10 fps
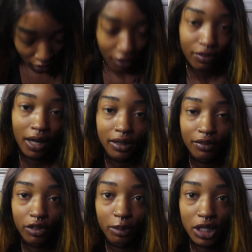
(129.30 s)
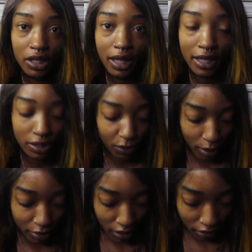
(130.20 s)
contact information. It has the
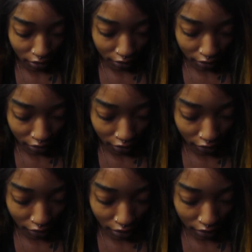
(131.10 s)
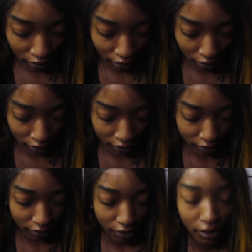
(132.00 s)
website on there, and it has,
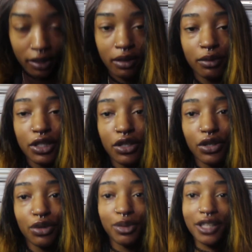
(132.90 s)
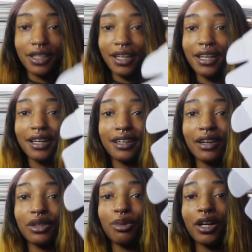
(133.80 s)
let me show you because I can't get it
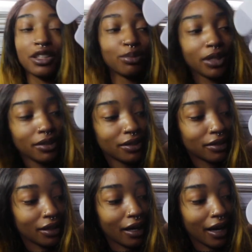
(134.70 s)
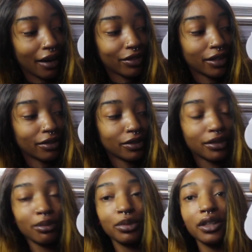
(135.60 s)
out the box because I have
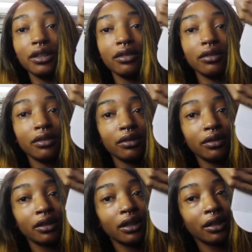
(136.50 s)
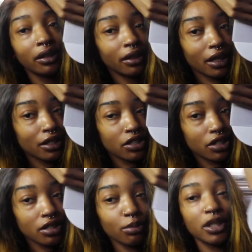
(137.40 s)
nails, but it's
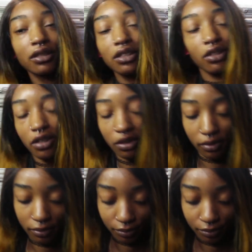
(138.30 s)
just the business card.